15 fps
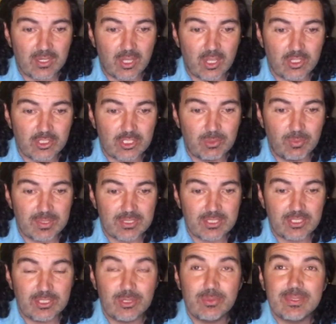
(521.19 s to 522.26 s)
All she wants
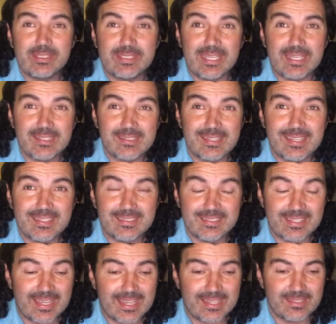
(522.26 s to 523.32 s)
to do is dance, dance,
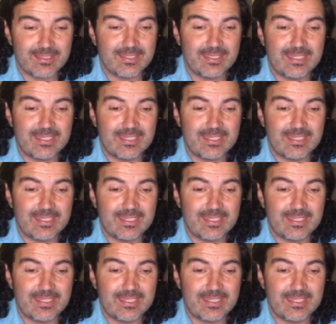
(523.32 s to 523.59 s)
dance.